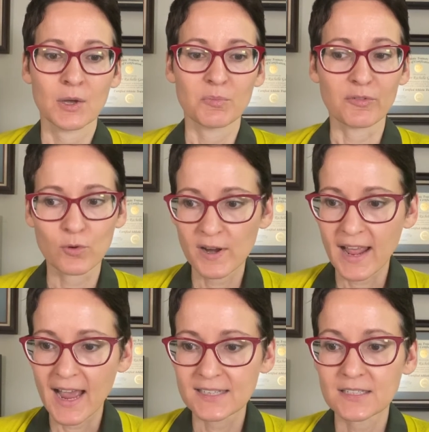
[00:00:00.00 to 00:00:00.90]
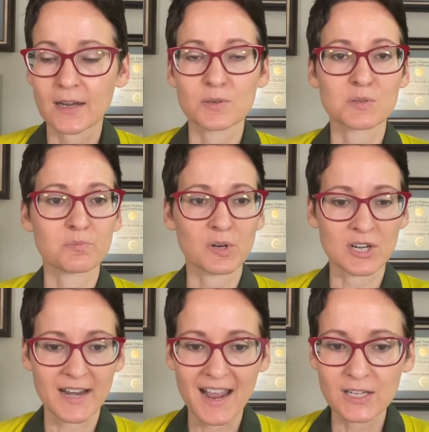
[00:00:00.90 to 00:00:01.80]
Before that, I was
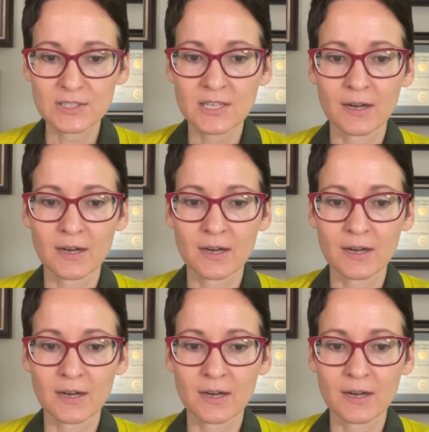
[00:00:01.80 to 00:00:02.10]
burned out.